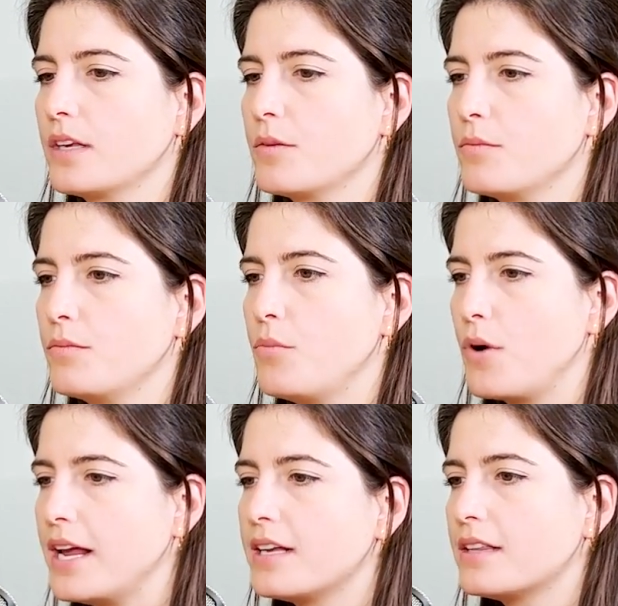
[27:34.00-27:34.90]

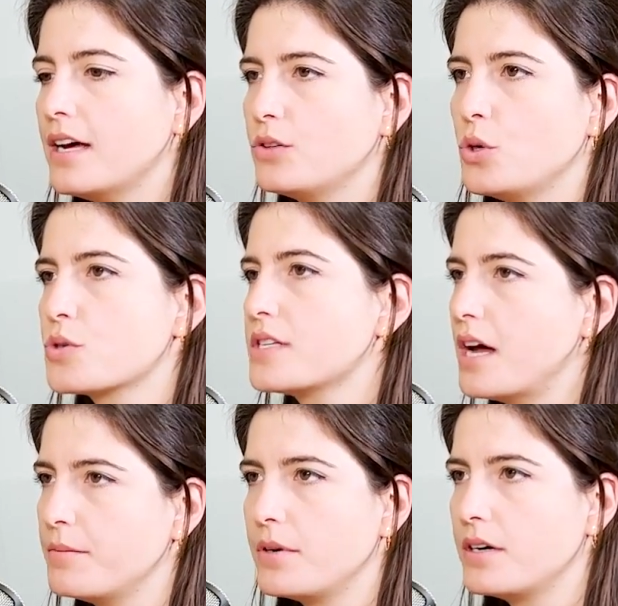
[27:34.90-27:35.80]
break those
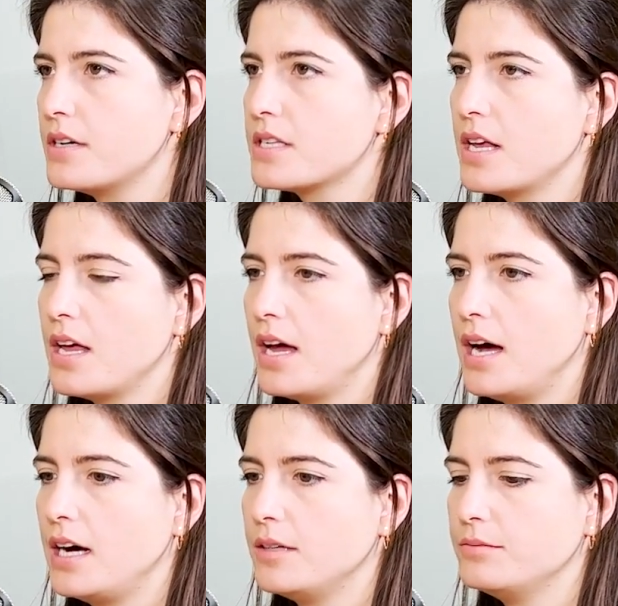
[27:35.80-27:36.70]
numbers,
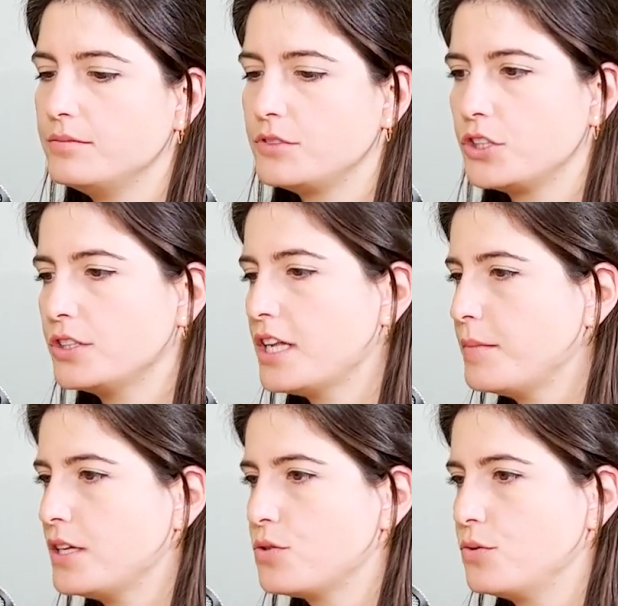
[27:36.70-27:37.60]
turn them
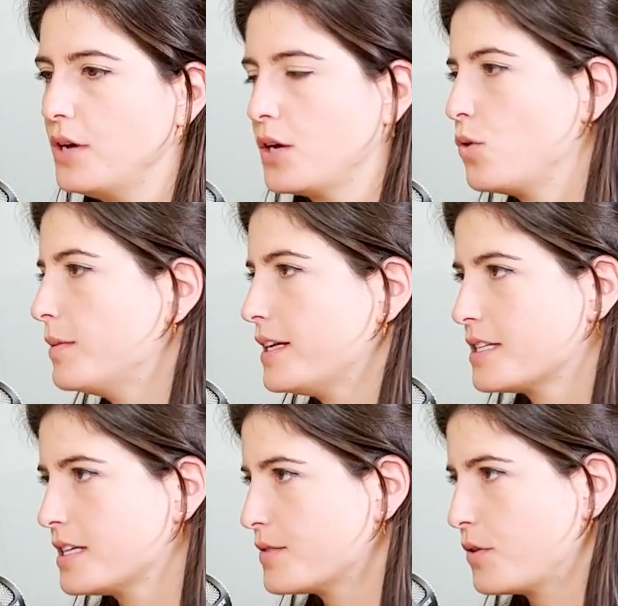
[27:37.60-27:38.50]
into
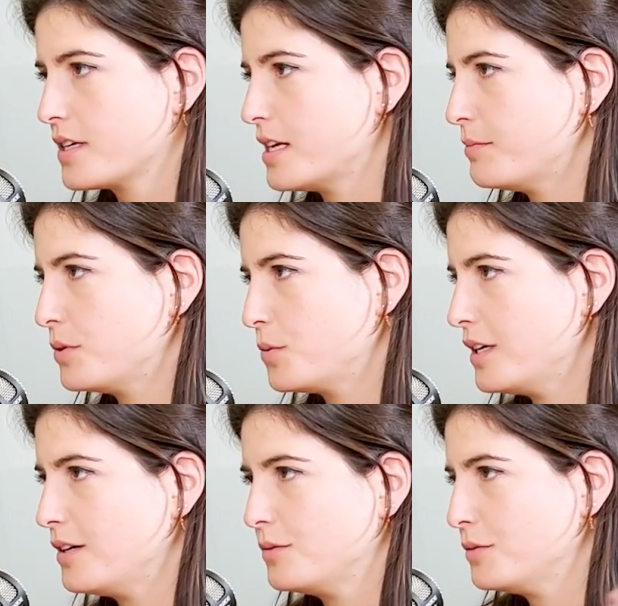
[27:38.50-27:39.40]
equivalences. For example,
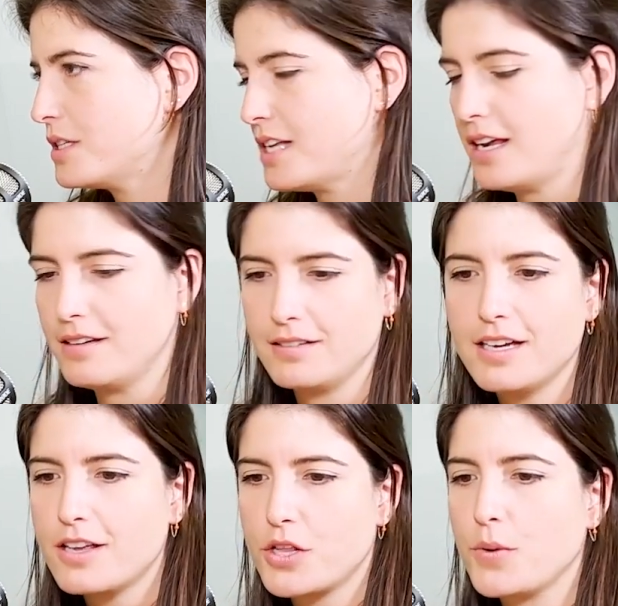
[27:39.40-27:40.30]
we say
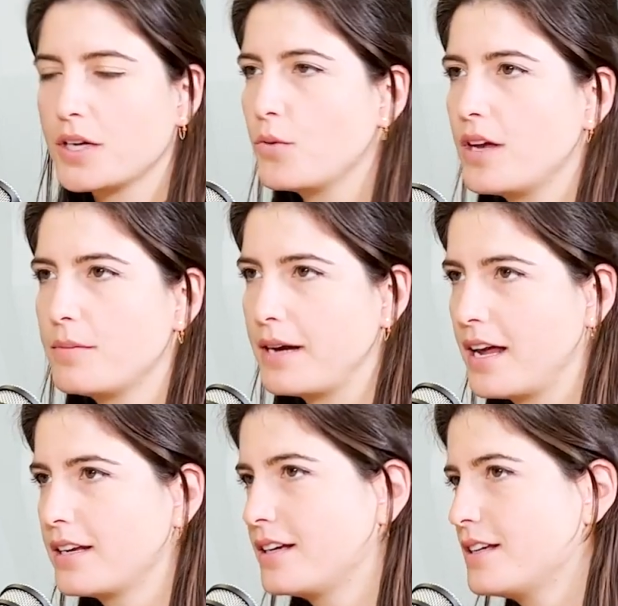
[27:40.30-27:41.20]
throwing away a
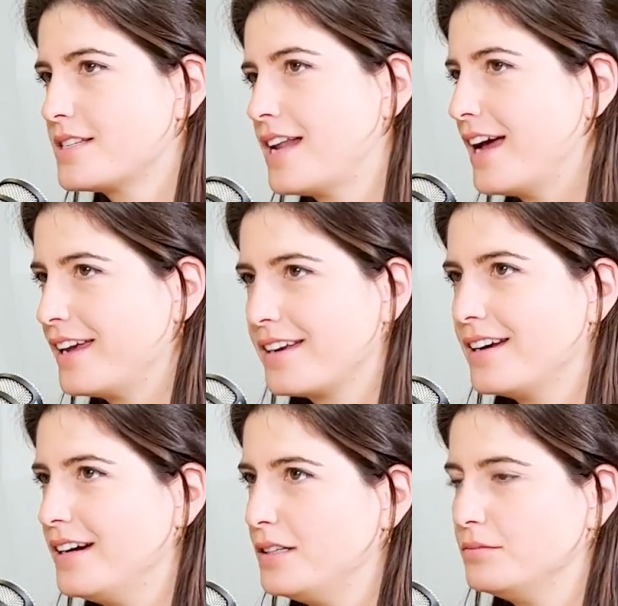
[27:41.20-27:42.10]
banana is like
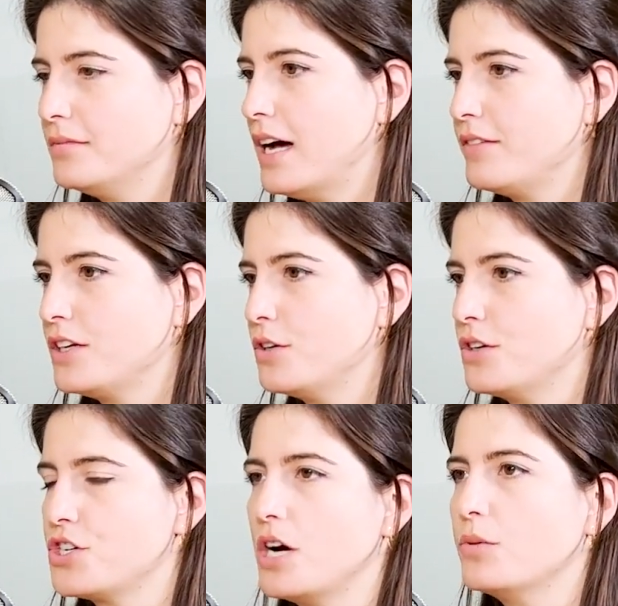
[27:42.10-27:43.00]
having your
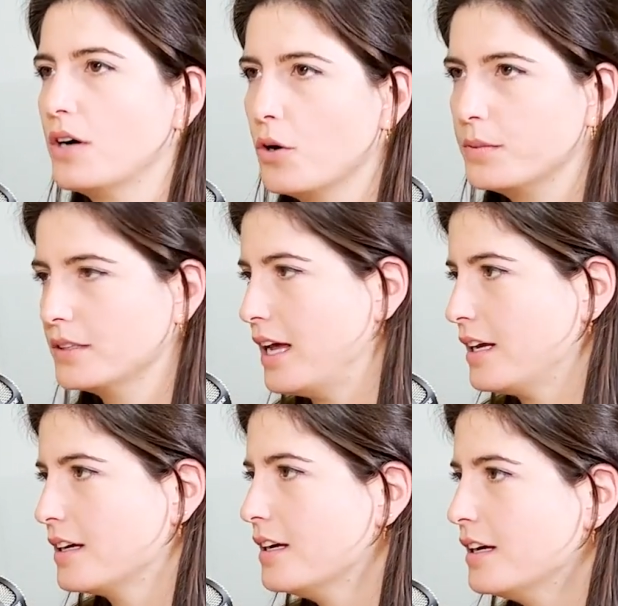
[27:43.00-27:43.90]
shower open,
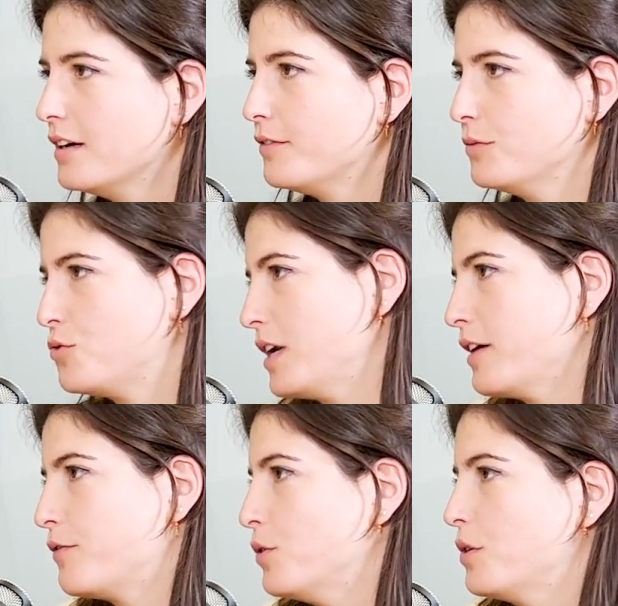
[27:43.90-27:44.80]
like draining
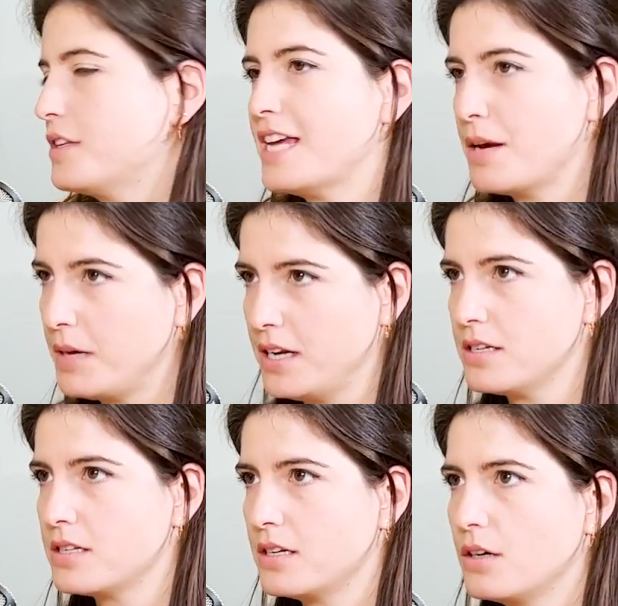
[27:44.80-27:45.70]
for 10
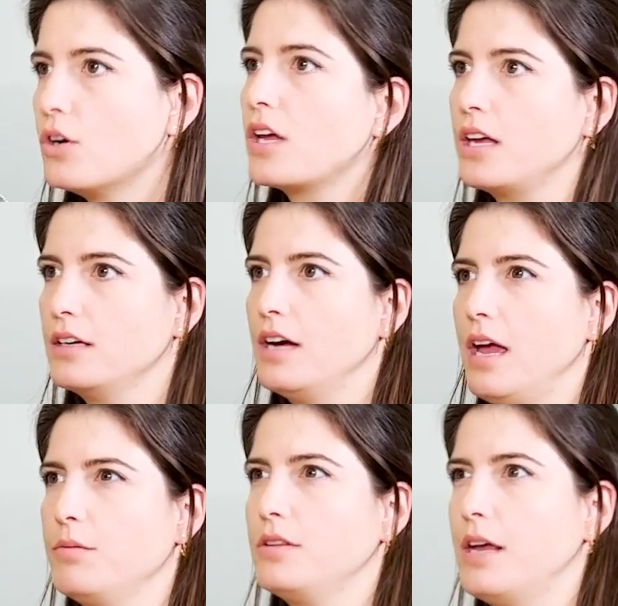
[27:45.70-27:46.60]
minutes. Okay, I
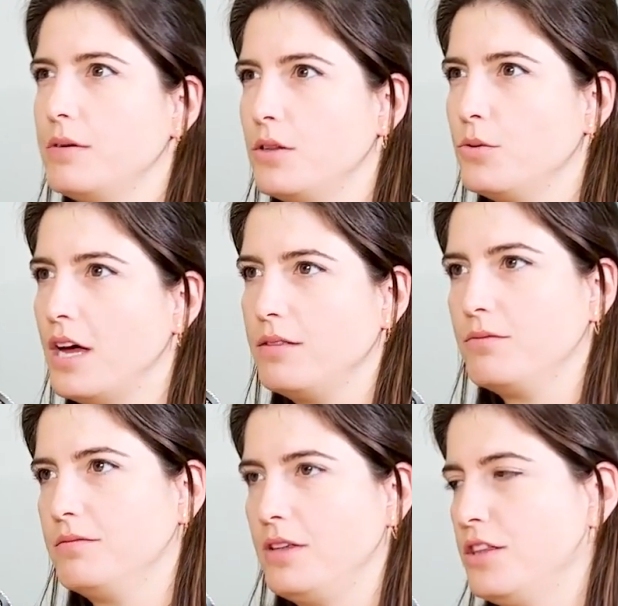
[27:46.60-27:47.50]
would never do that
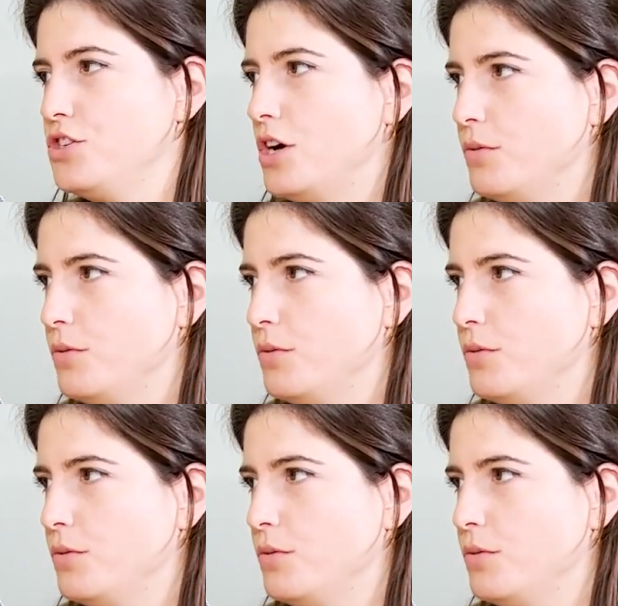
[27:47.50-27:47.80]
with the shower,